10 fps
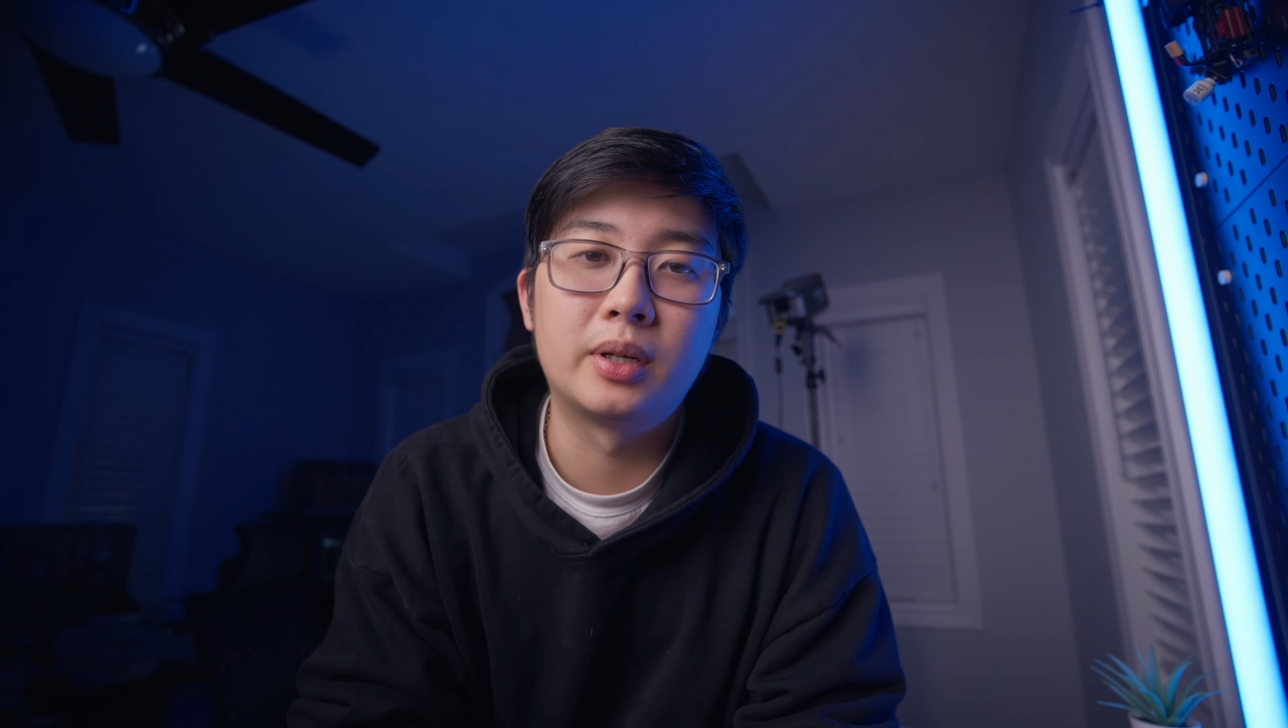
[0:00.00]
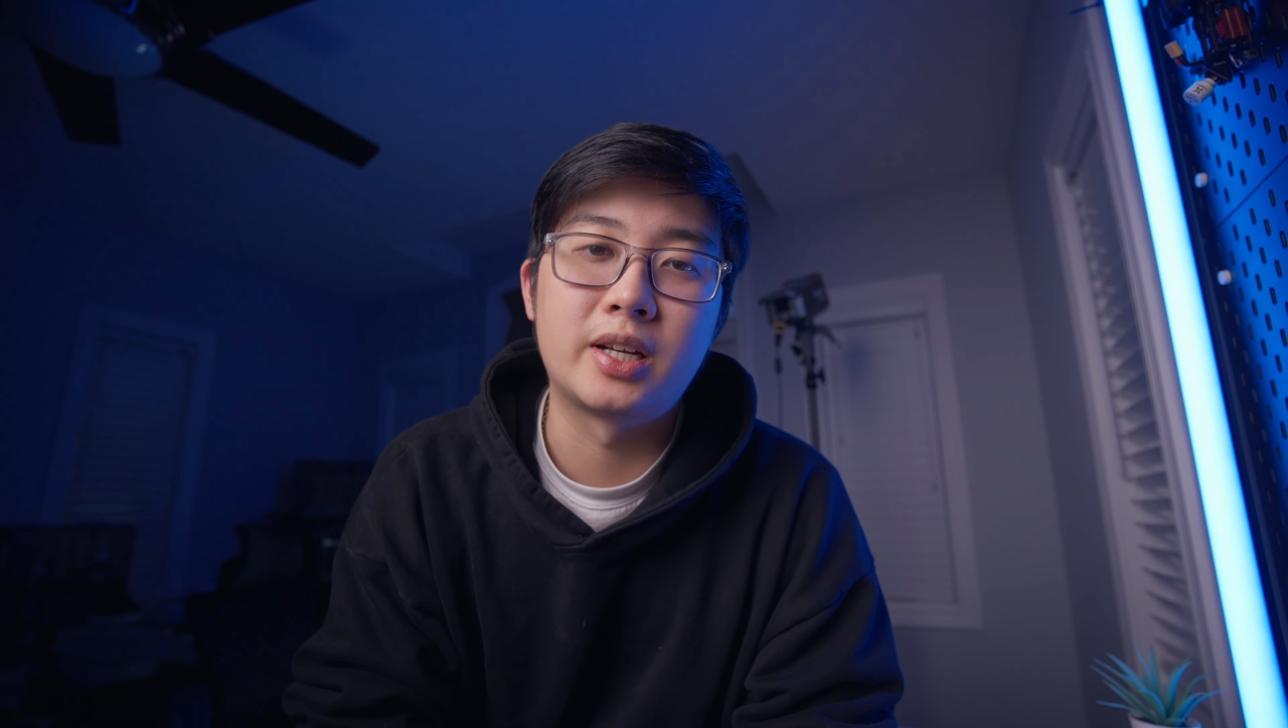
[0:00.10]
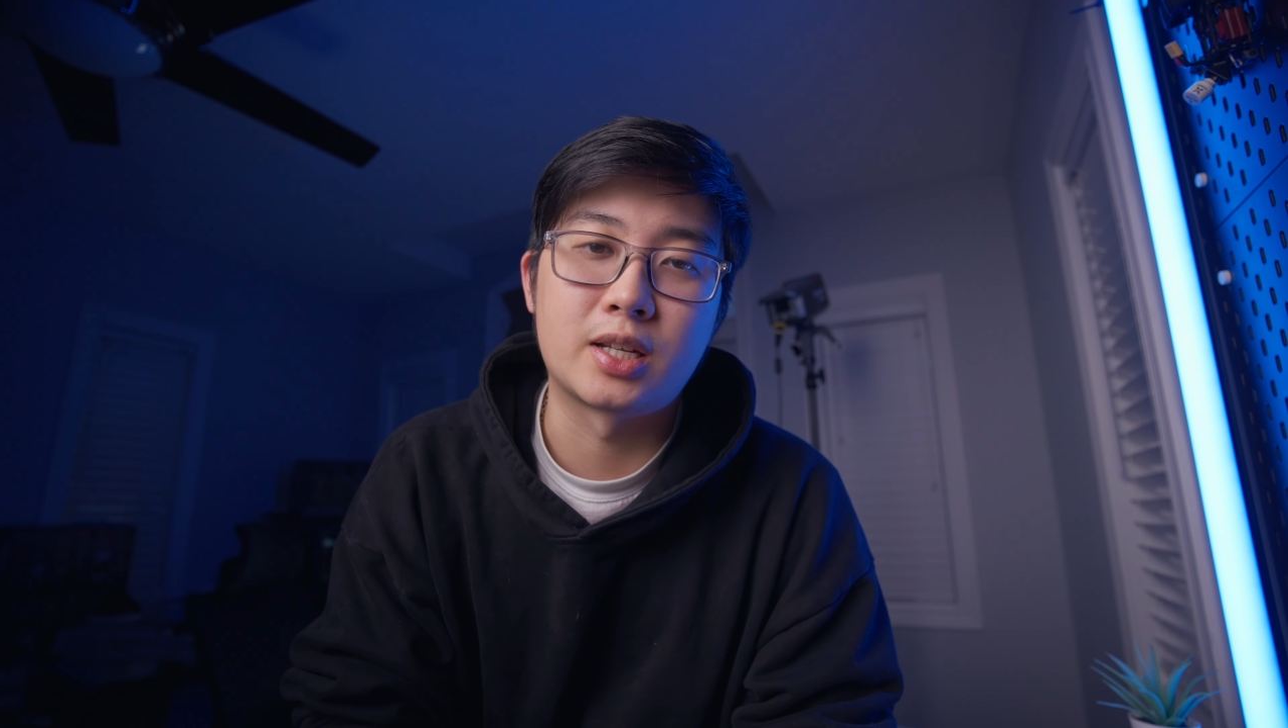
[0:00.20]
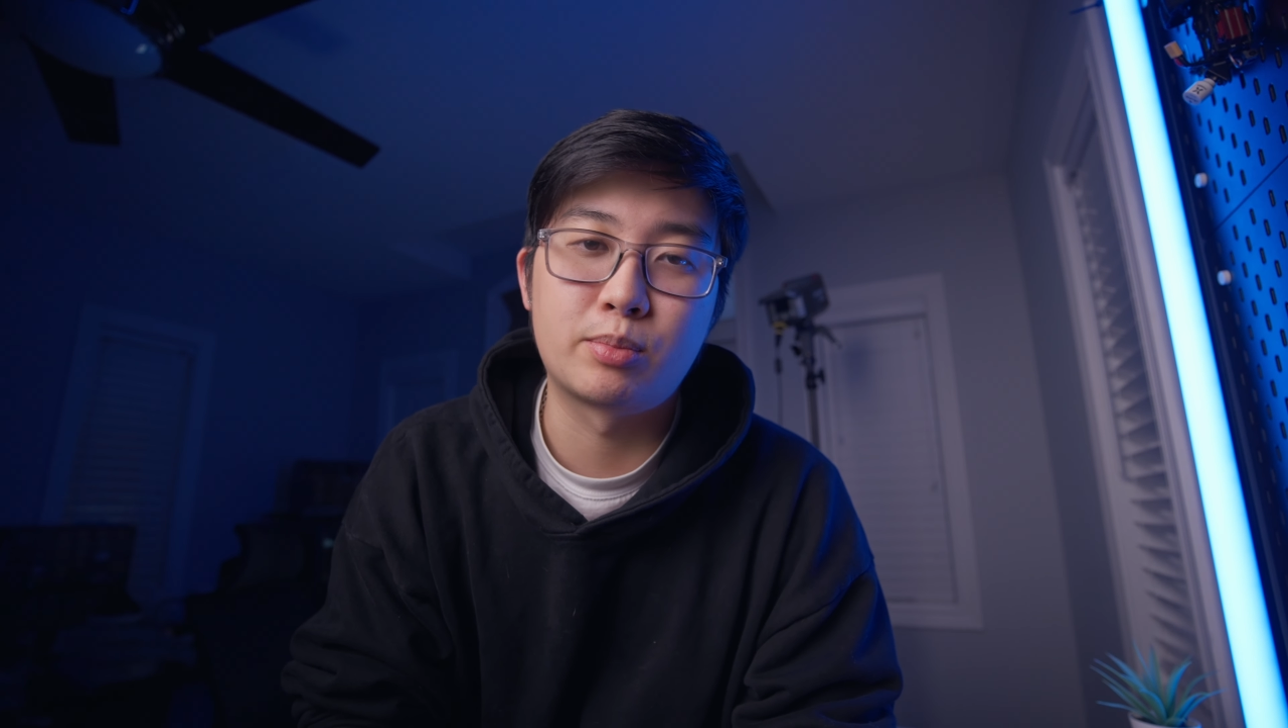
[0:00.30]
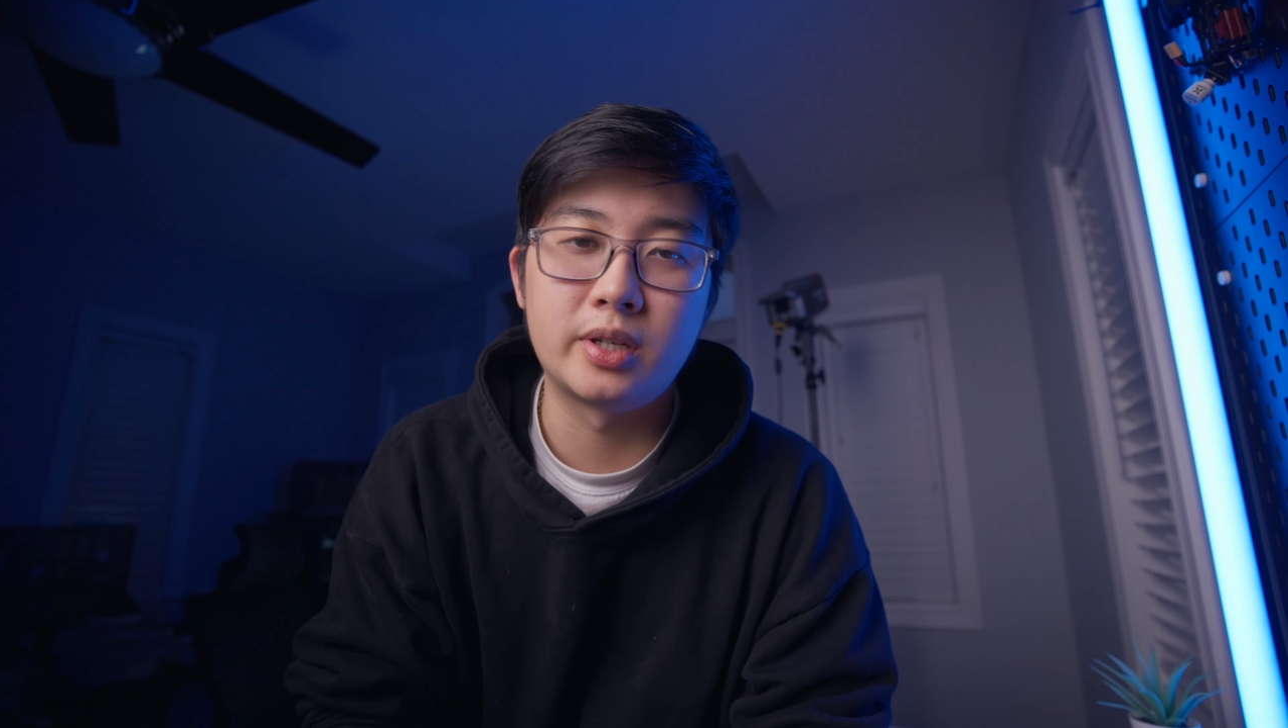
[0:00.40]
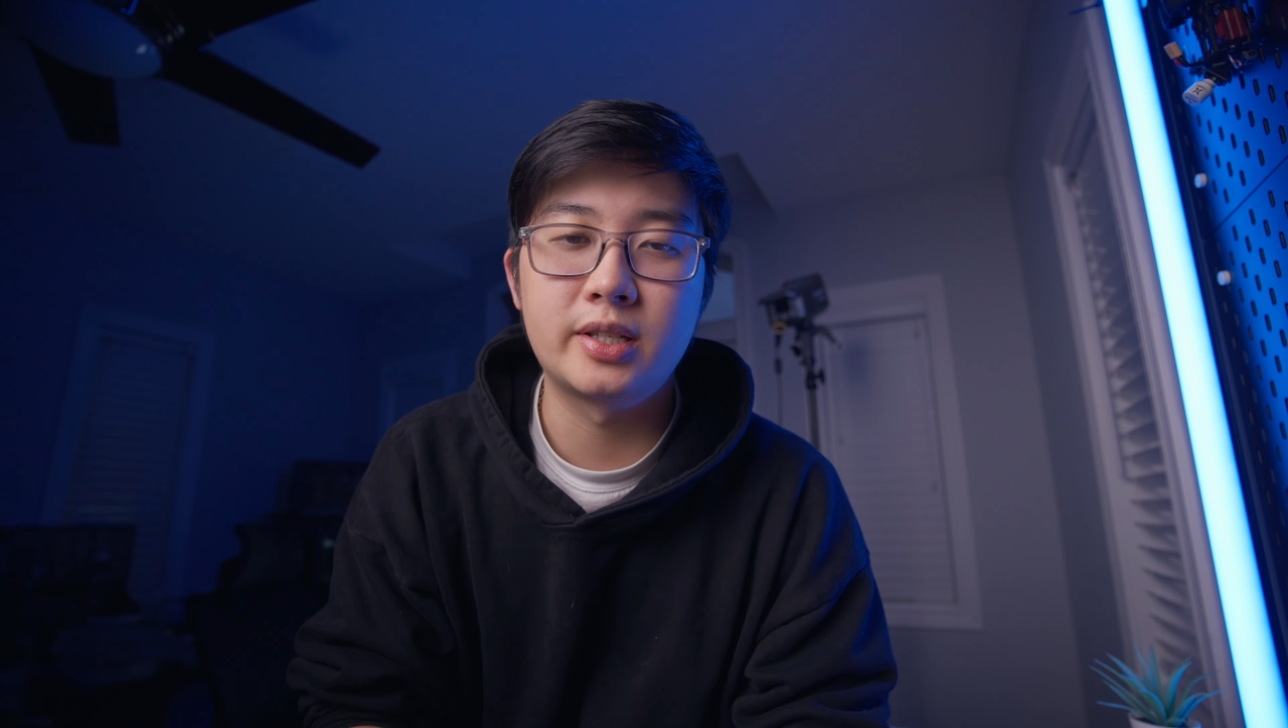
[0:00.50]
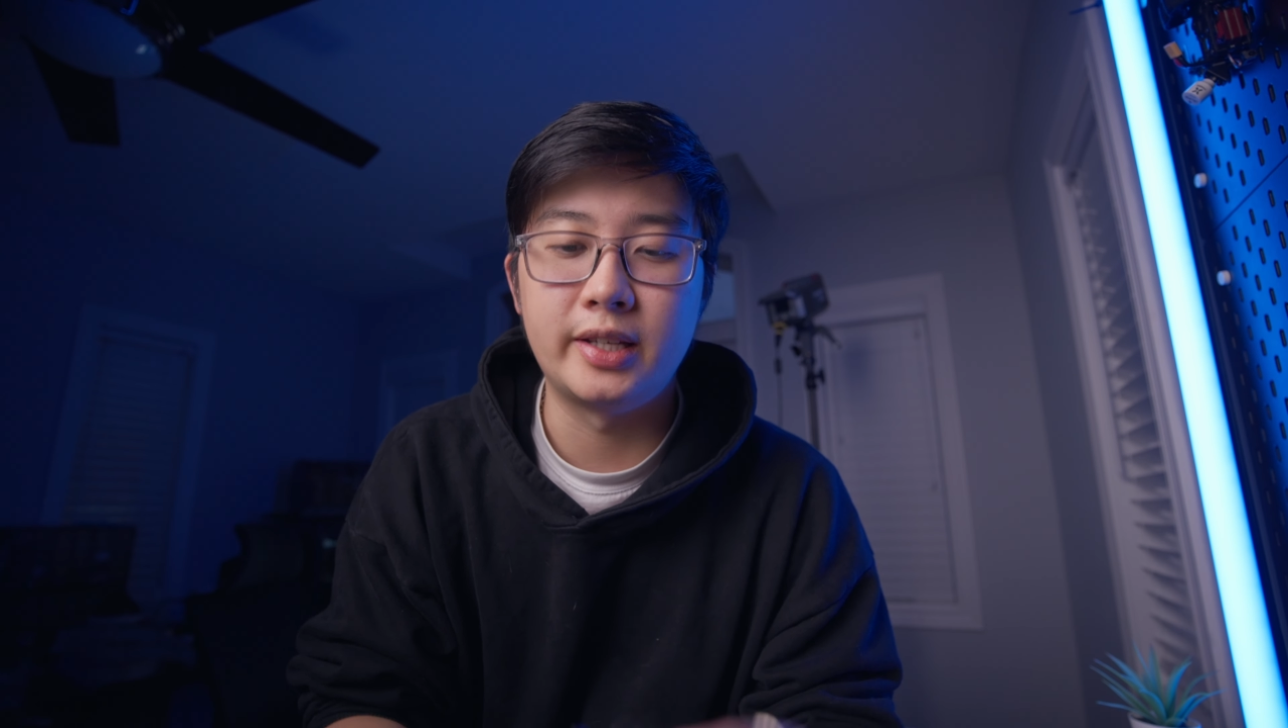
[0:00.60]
of test prints.